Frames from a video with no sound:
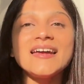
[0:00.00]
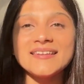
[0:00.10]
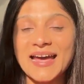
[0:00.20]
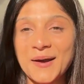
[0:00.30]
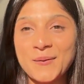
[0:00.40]

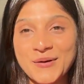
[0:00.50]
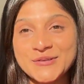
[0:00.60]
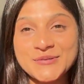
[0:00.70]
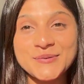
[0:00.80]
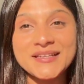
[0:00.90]
Now
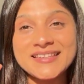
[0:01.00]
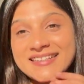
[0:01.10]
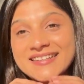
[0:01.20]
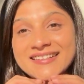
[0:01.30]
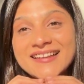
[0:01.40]
on to a
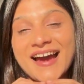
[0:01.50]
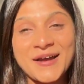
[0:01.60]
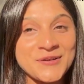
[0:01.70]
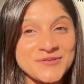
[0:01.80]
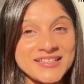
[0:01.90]
little
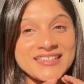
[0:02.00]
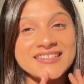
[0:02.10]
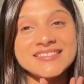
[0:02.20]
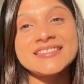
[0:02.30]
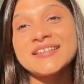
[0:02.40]
Ayurvedic
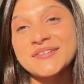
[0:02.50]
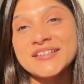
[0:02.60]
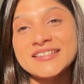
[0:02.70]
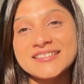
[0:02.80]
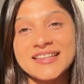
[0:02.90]

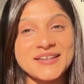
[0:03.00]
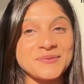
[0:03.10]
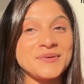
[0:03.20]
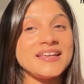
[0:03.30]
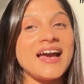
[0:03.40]
secret
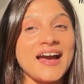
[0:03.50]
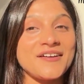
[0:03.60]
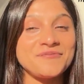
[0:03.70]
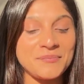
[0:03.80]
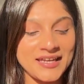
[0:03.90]
that we
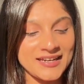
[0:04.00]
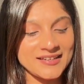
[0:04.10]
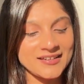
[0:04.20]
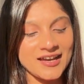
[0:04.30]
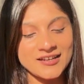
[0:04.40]
have made at
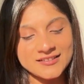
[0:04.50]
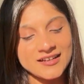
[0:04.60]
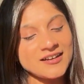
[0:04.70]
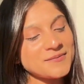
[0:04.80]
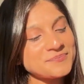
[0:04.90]

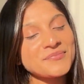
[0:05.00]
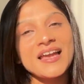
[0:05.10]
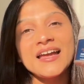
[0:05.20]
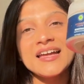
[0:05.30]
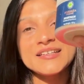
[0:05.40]
Anahata,
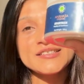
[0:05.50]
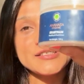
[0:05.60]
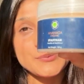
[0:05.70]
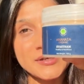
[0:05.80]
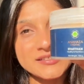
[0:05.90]

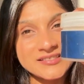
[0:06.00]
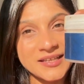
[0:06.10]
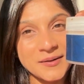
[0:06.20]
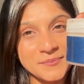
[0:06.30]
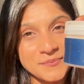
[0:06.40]

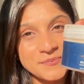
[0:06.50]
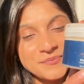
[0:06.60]
Swastham.